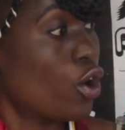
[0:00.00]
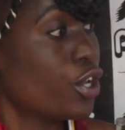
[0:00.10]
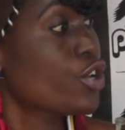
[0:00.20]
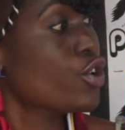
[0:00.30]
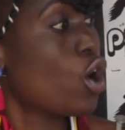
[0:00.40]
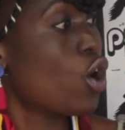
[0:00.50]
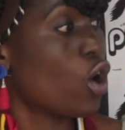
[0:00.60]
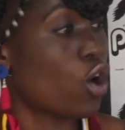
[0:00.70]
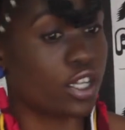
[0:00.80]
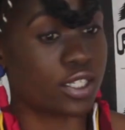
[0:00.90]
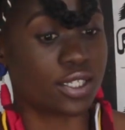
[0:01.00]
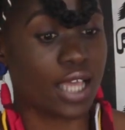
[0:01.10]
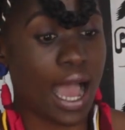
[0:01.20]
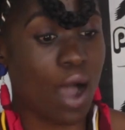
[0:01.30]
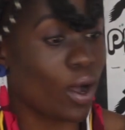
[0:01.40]
because
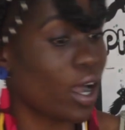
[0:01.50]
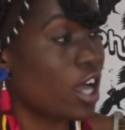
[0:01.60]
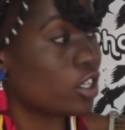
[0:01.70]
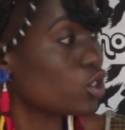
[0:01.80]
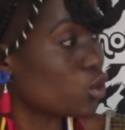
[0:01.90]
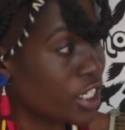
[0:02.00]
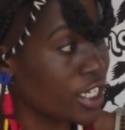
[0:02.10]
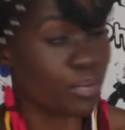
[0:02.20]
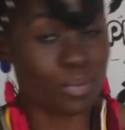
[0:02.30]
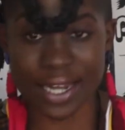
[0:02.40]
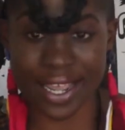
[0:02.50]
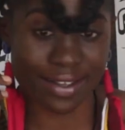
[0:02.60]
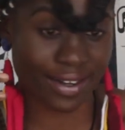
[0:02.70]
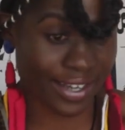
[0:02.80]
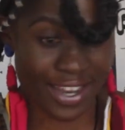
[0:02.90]
our country, like,
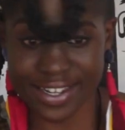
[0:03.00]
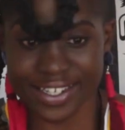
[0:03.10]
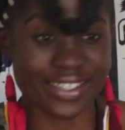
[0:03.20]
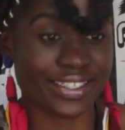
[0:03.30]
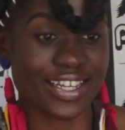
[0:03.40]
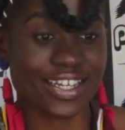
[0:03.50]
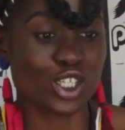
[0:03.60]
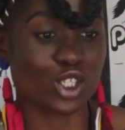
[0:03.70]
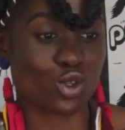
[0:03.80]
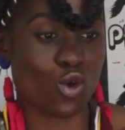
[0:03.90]
really so,